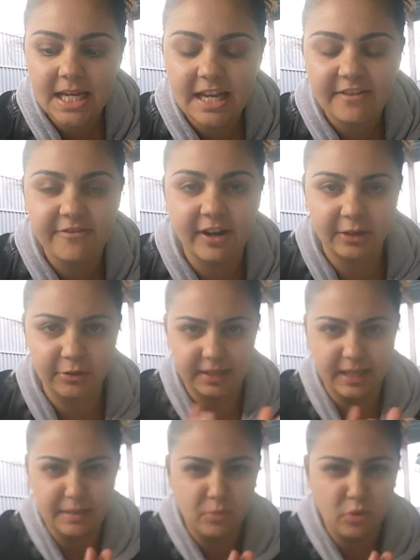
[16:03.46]
if I could
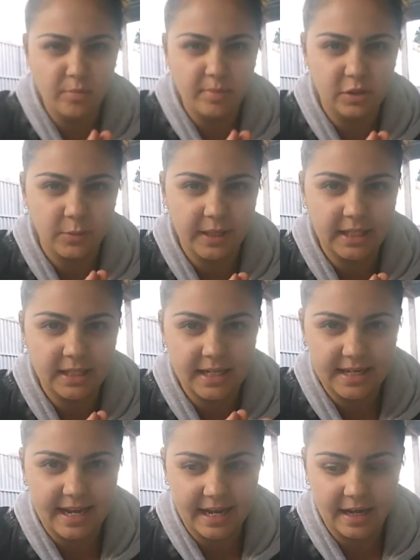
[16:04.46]
get more between
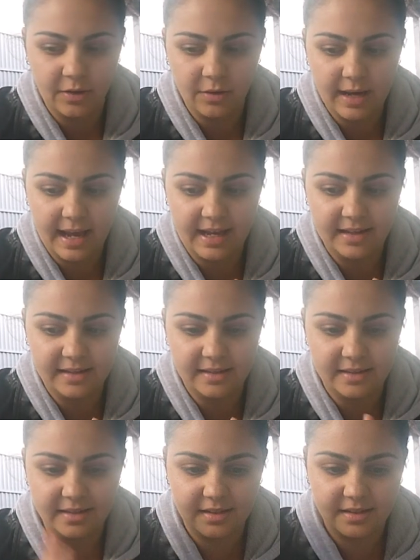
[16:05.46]
now and
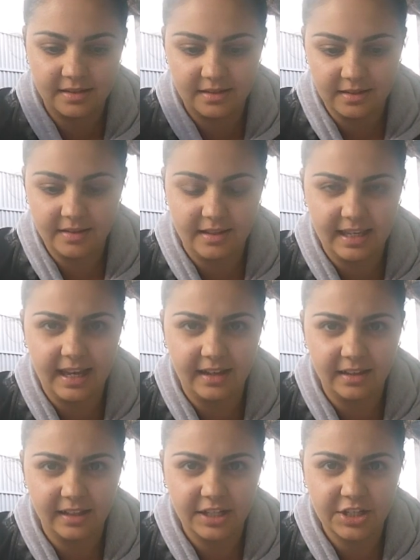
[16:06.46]
the egg
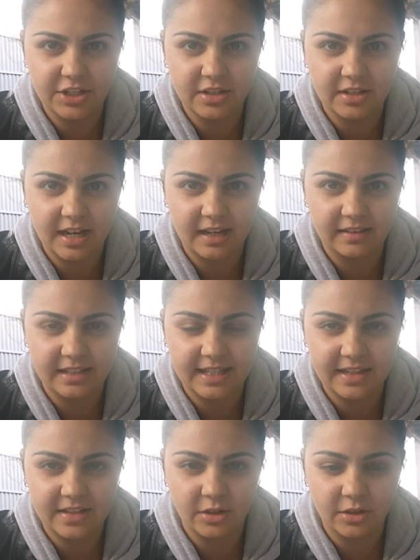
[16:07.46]
collection at the
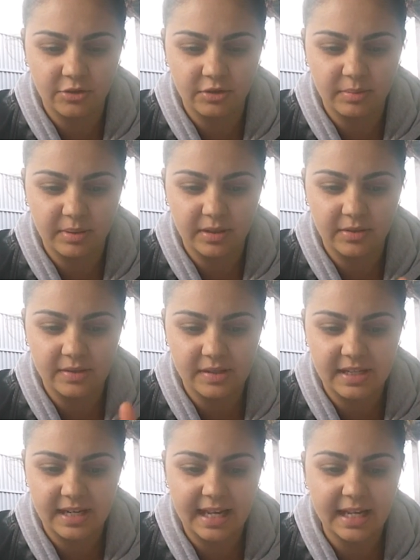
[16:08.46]
day surgery because
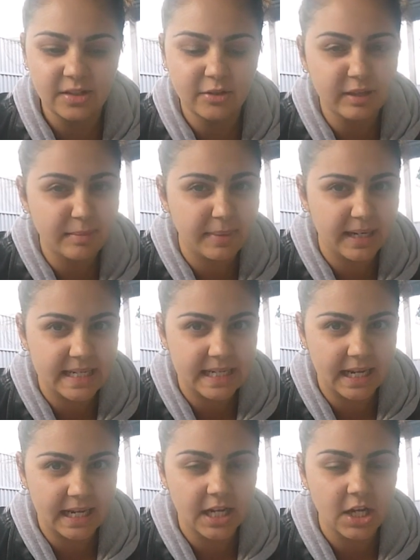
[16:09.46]
today is only
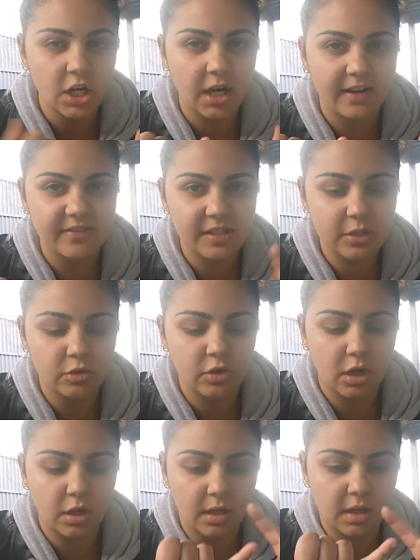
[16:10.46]
Monday. I've still
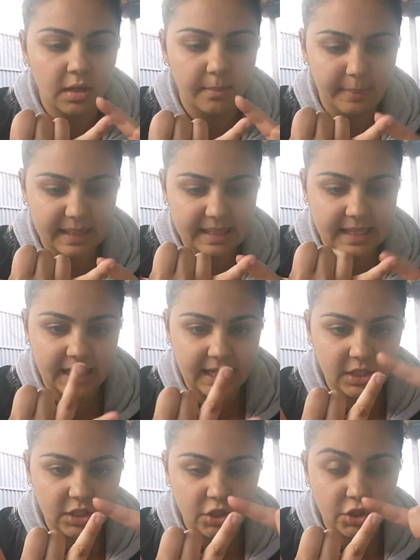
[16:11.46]
got
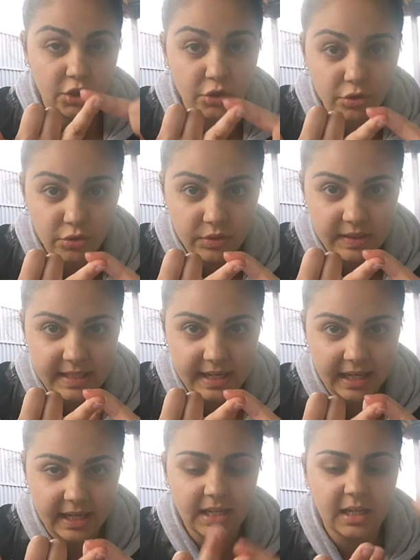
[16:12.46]
Monday,
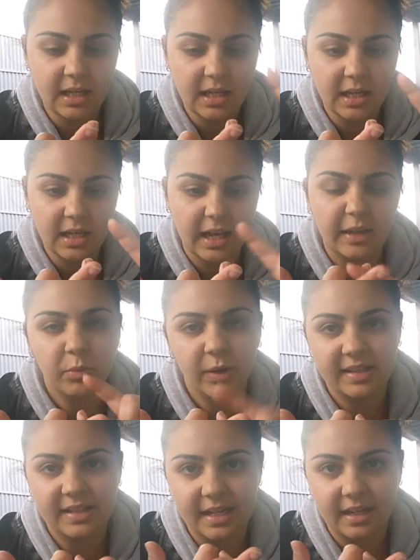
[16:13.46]
Tuesday, and
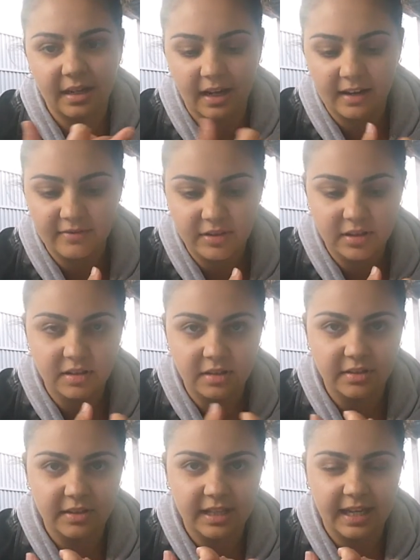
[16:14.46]
Wednesday I have the,
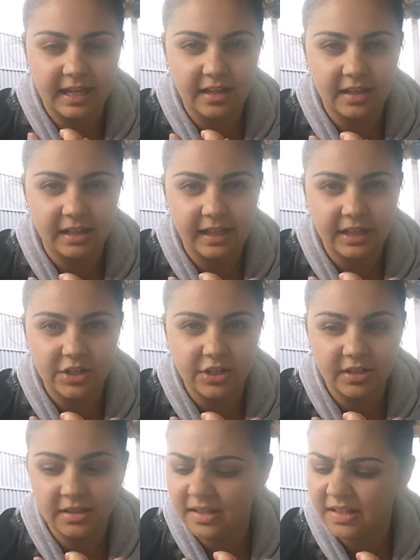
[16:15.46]
the egg
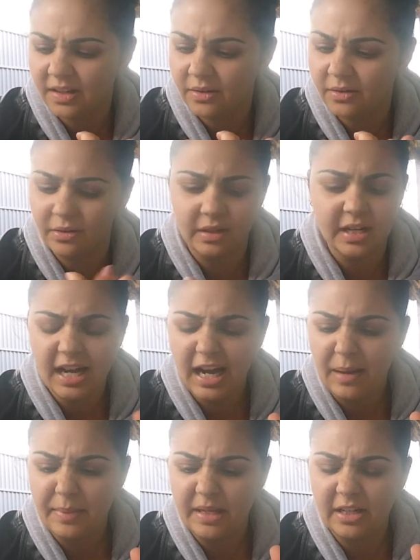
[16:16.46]
collection. So,
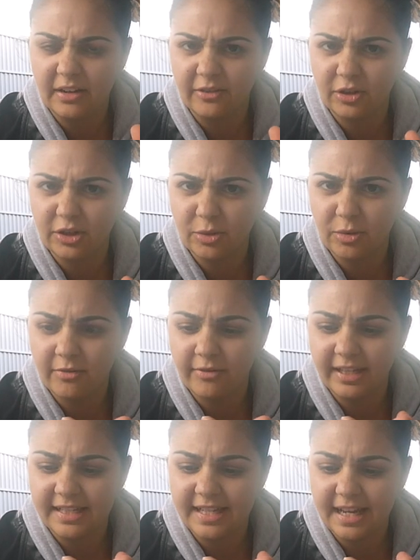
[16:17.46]
I mean, I've got 12
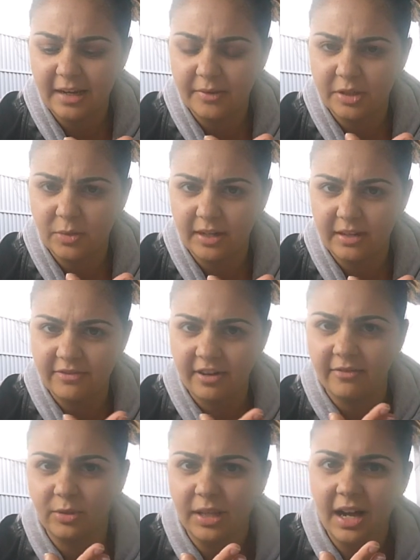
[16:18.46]
eggs now and
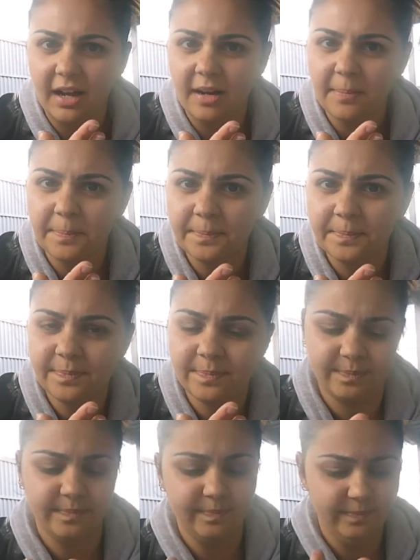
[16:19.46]
25 a lot.
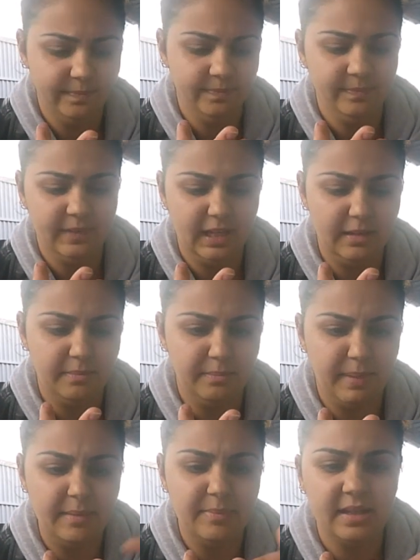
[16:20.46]

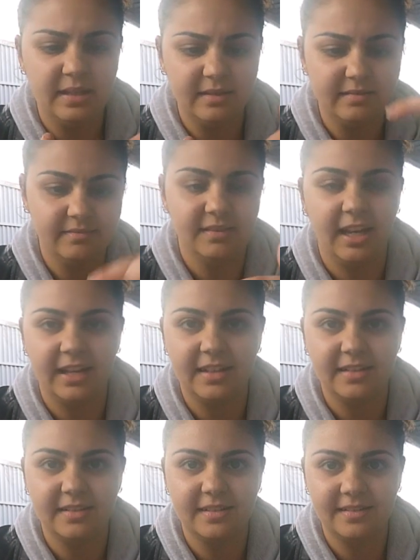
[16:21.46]
Maybe, like,
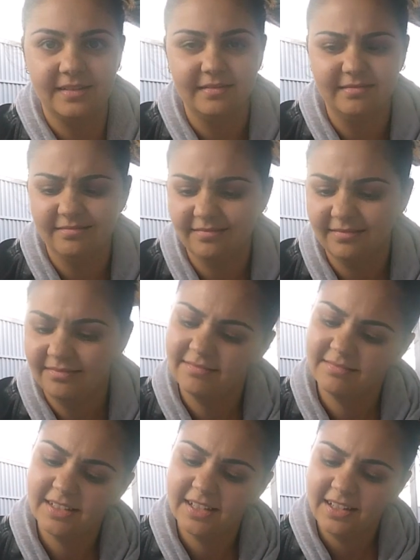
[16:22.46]
it's...
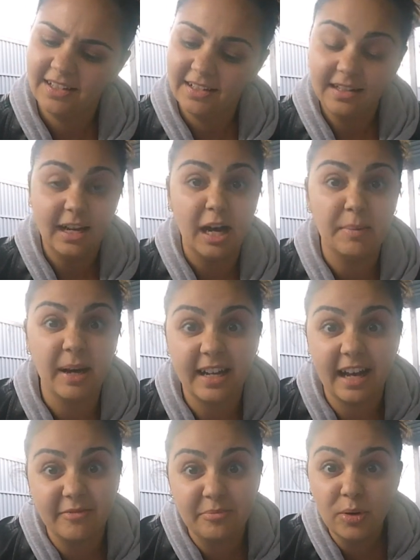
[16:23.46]
I might
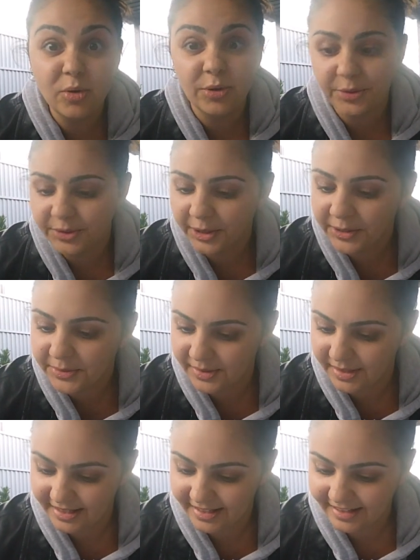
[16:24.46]
have more, who
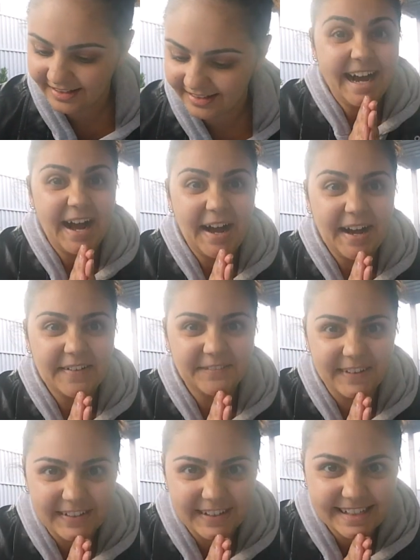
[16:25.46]
knows? I'm
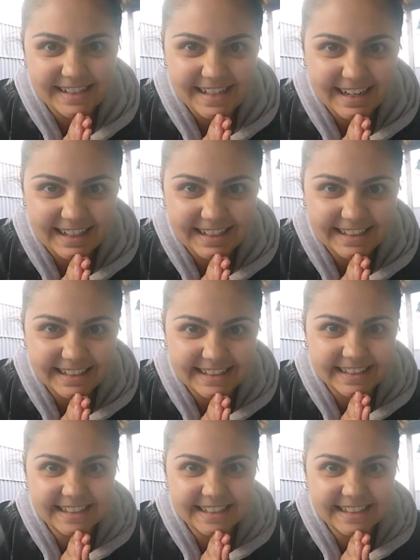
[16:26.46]
very excited.